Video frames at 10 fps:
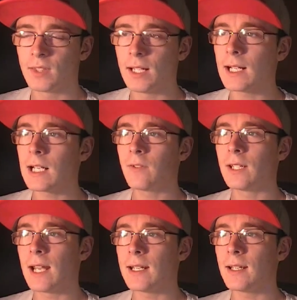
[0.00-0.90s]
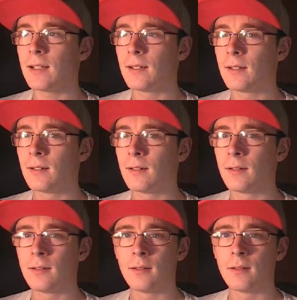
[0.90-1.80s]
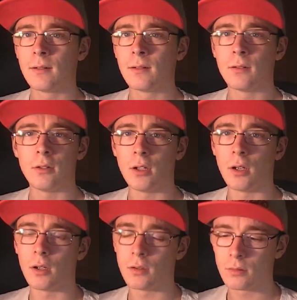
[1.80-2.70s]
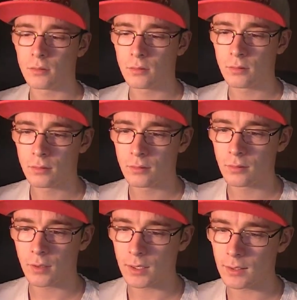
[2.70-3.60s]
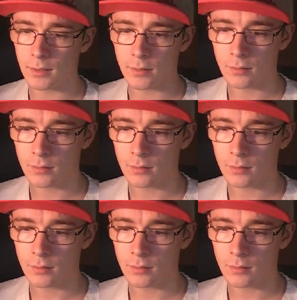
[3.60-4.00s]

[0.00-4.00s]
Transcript: Did I ever get it? No. No, I didn't.